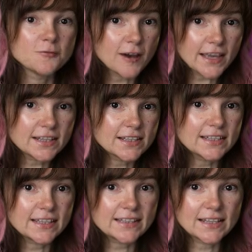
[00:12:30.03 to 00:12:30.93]

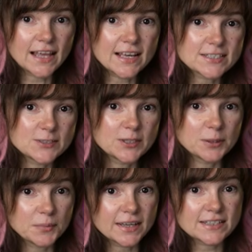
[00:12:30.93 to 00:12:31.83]
finally, the last two
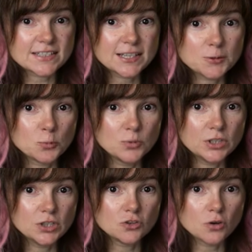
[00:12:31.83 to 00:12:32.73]
commands that
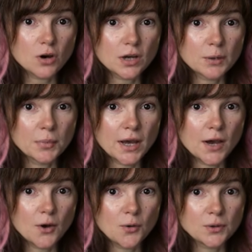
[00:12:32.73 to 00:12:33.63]
we talk
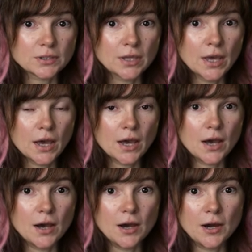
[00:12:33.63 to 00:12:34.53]
about
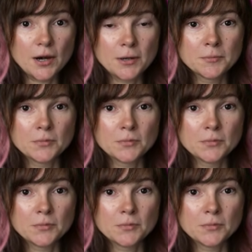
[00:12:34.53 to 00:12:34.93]
are